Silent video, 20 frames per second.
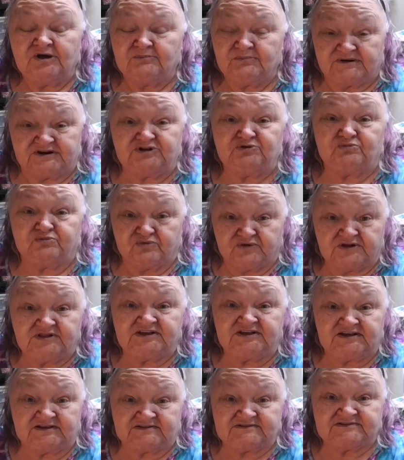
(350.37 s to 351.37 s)
But he
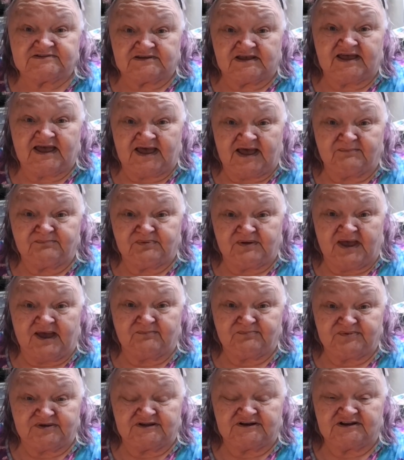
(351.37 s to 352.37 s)
really gets
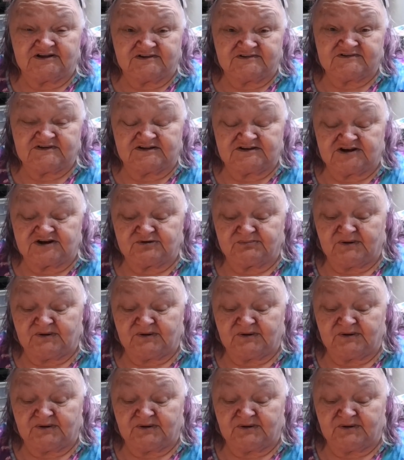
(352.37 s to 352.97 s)
happy and excited